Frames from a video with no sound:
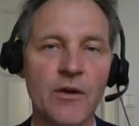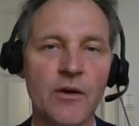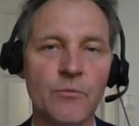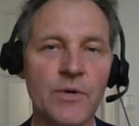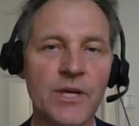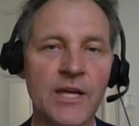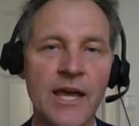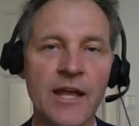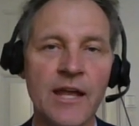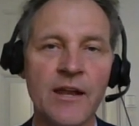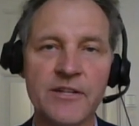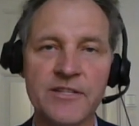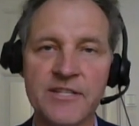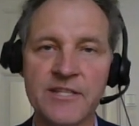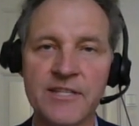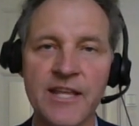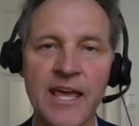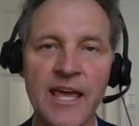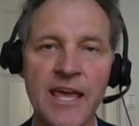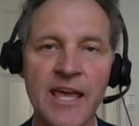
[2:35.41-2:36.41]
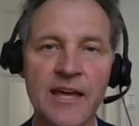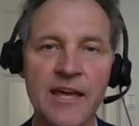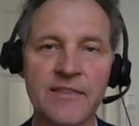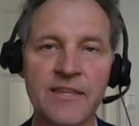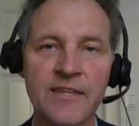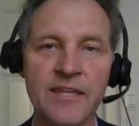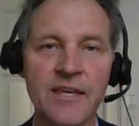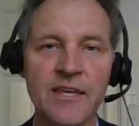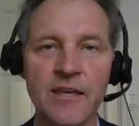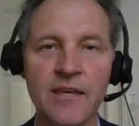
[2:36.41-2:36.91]
We cannot stay at
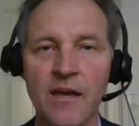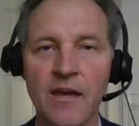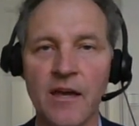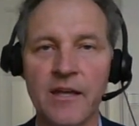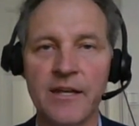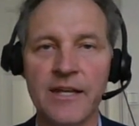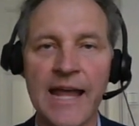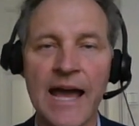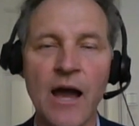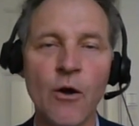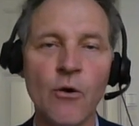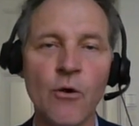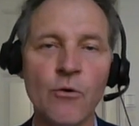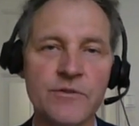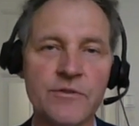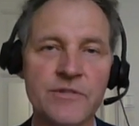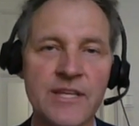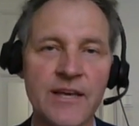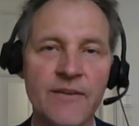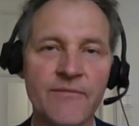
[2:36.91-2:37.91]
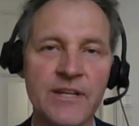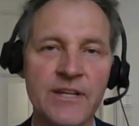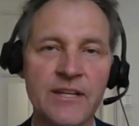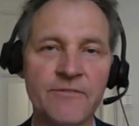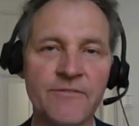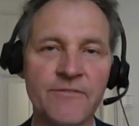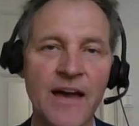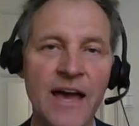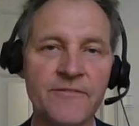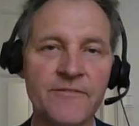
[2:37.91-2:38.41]
the now
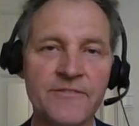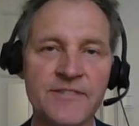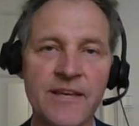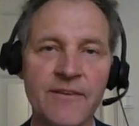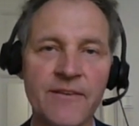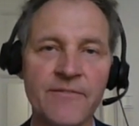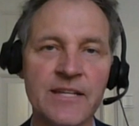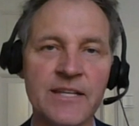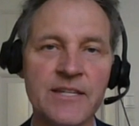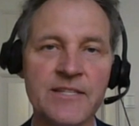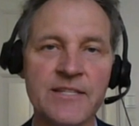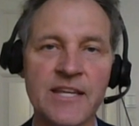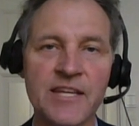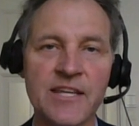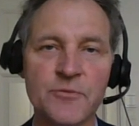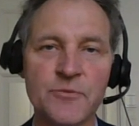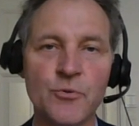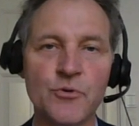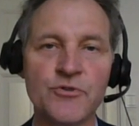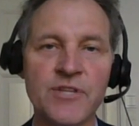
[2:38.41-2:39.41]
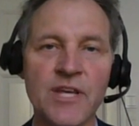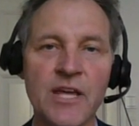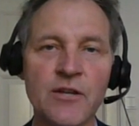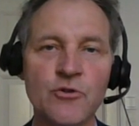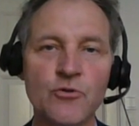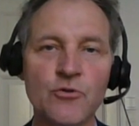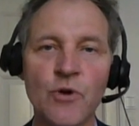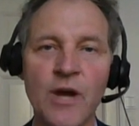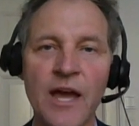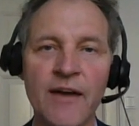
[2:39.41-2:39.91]
seventy-five, seventy-six
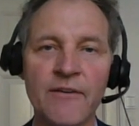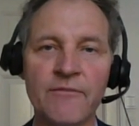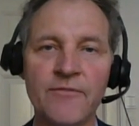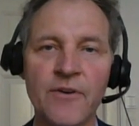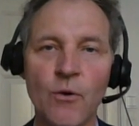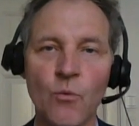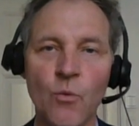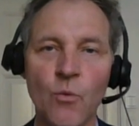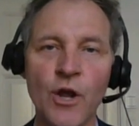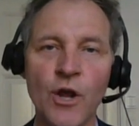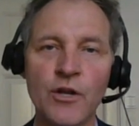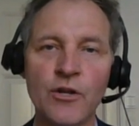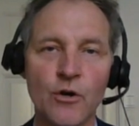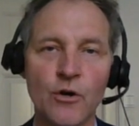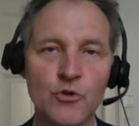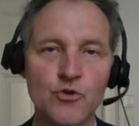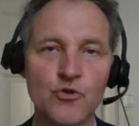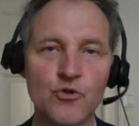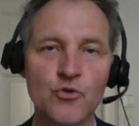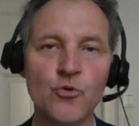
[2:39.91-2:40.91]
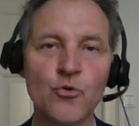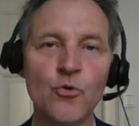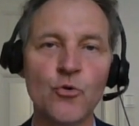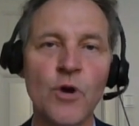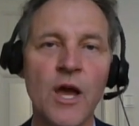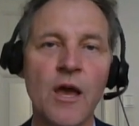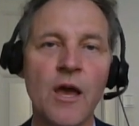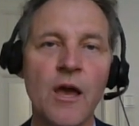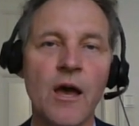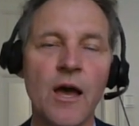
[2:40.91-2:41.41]
percent who have one or two
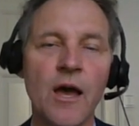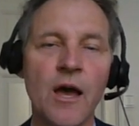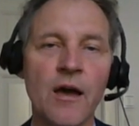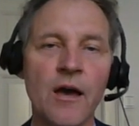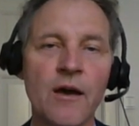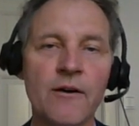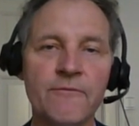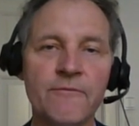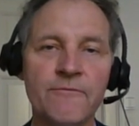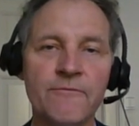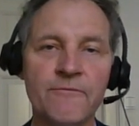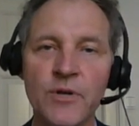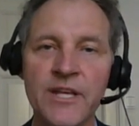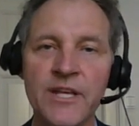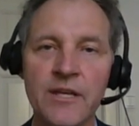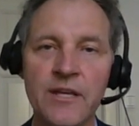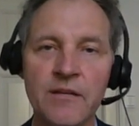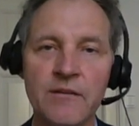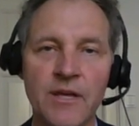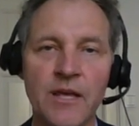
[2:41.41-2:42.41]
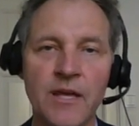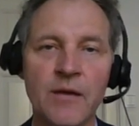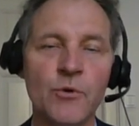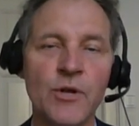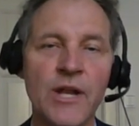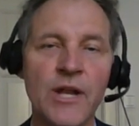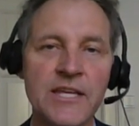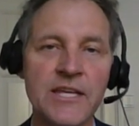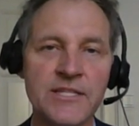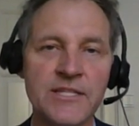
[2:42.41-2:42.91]
uh, fully
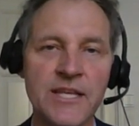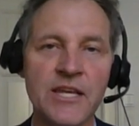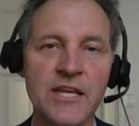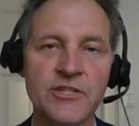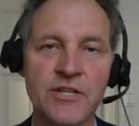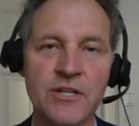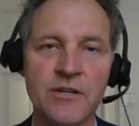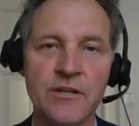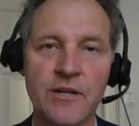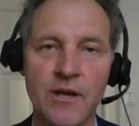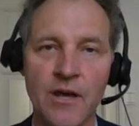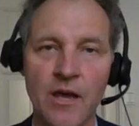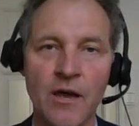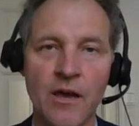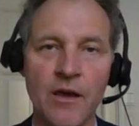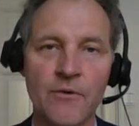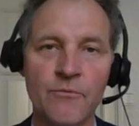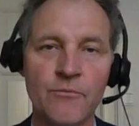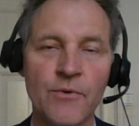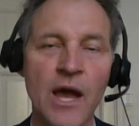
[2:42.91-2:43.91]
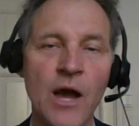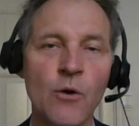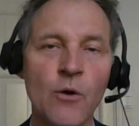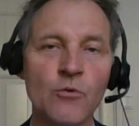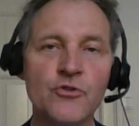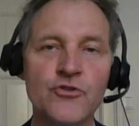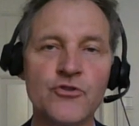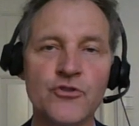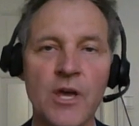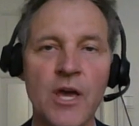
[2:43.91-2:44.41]
immunization uh,
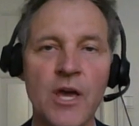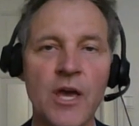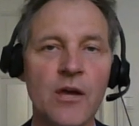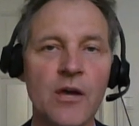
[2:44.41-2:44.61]
rounds.